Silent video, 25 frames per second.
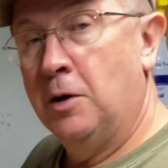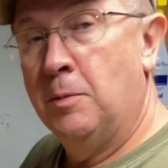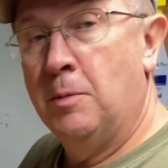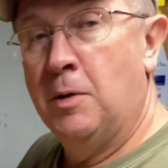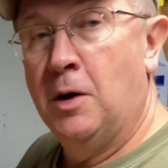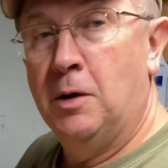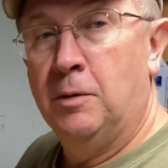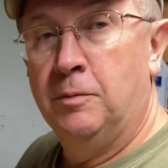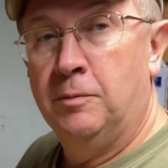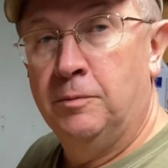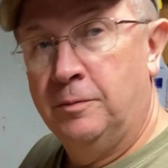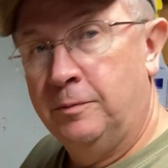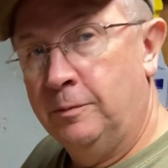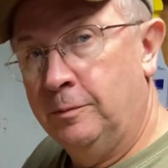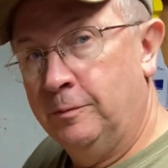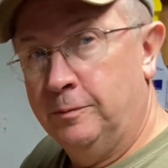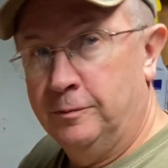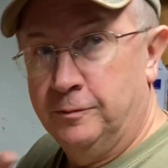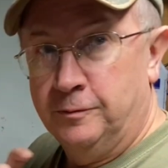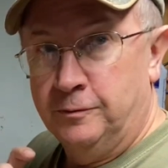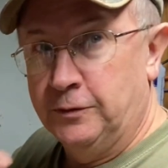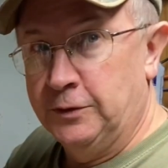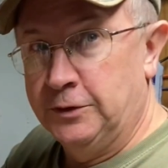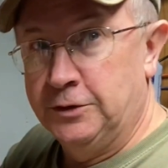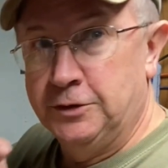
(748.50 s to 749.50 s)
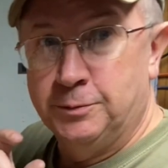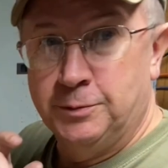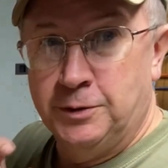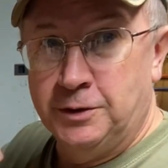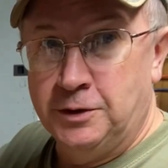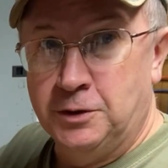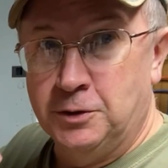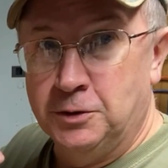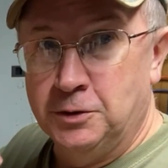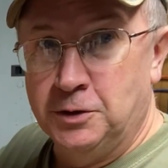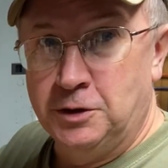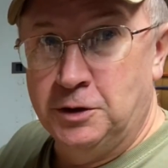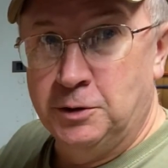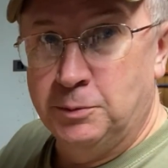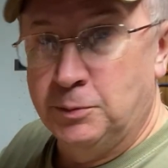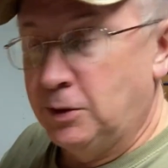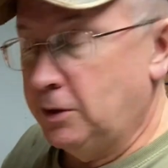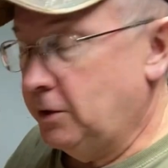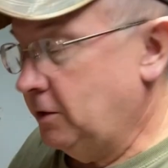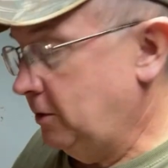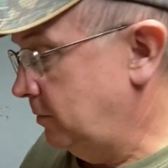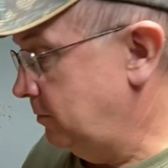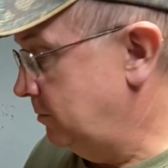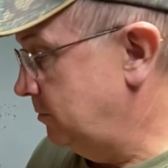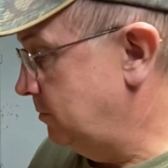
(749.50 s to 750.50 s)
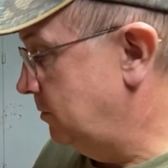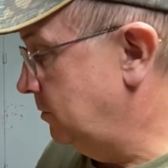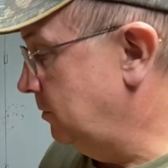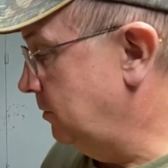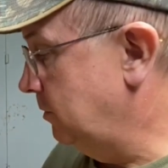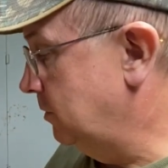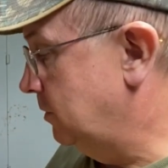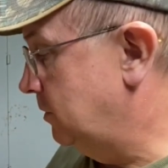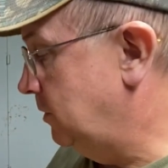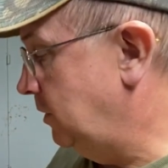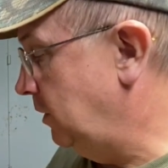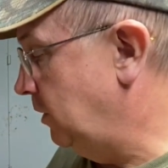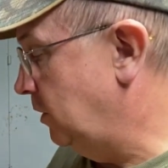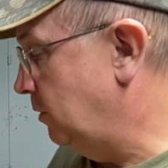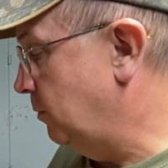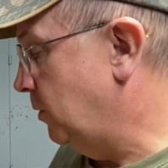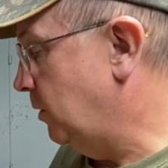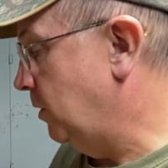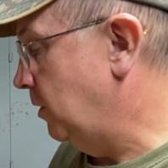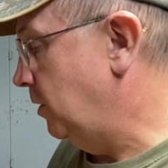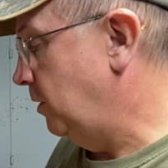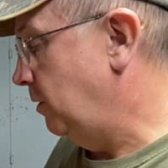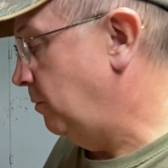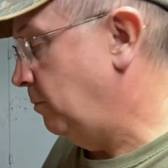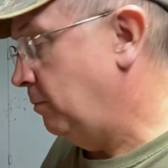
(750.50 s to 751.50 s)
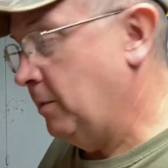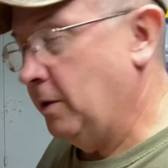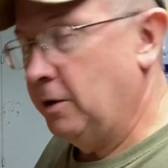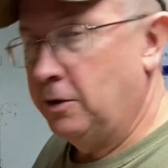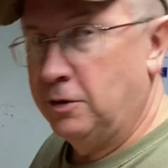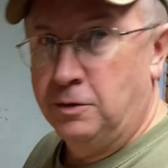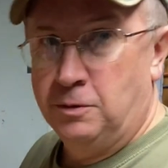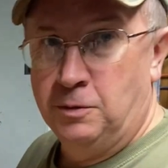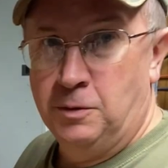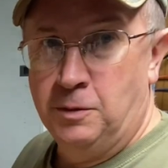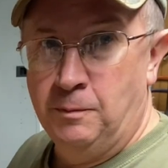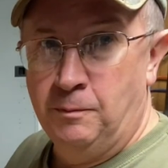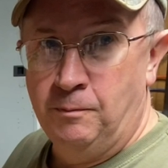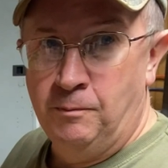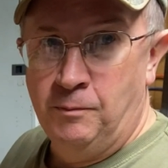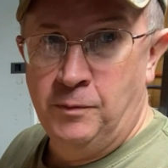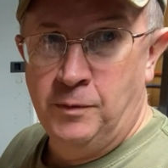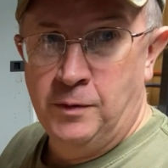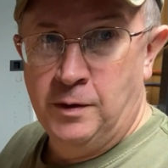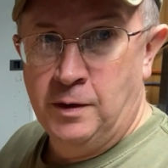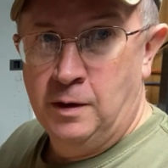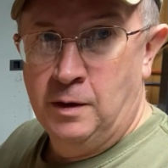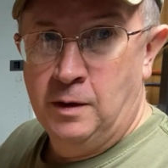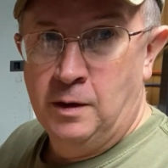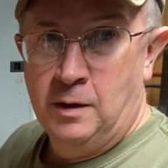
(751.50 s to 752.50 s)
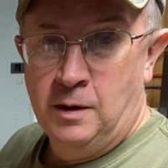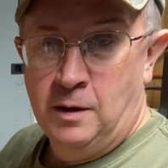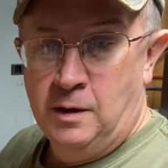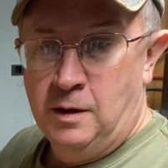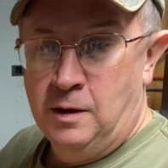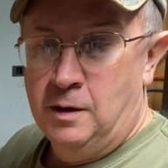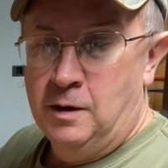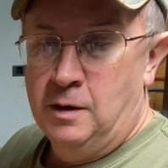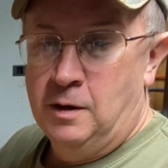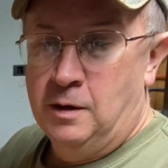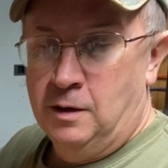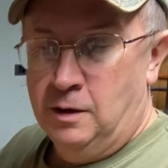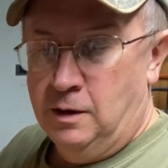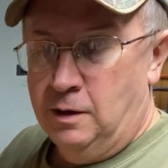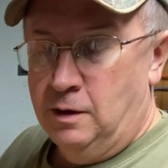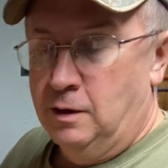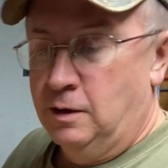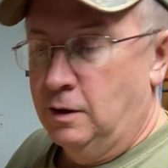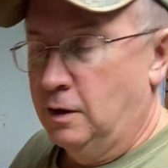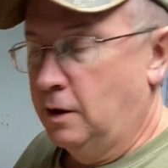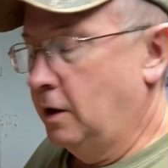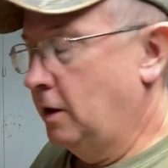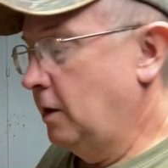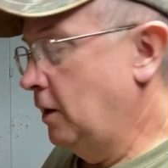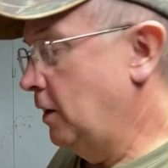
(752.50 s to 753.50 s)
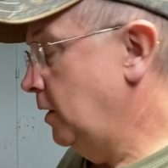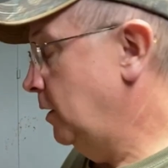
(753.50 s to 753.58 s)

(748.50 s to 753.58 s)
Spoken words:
them up, visibly look in the bullet, seat the bullet, measure them, and